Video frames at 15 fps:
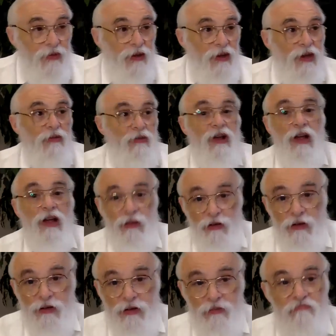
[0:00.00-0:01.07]
He took a
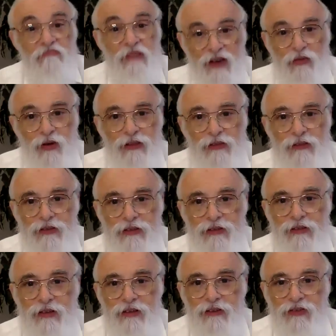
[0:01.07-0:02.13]
look, I want
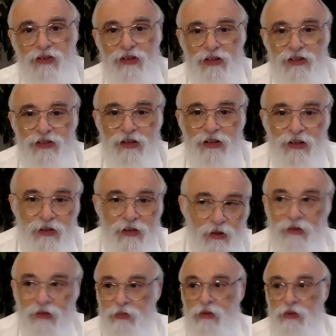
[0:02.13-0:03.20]
this. Finish.
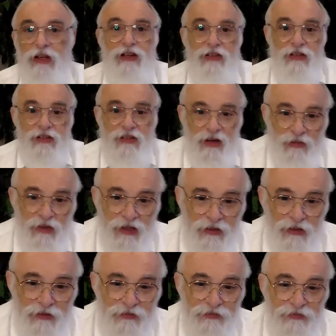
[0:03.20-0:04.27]
All the explanations came later.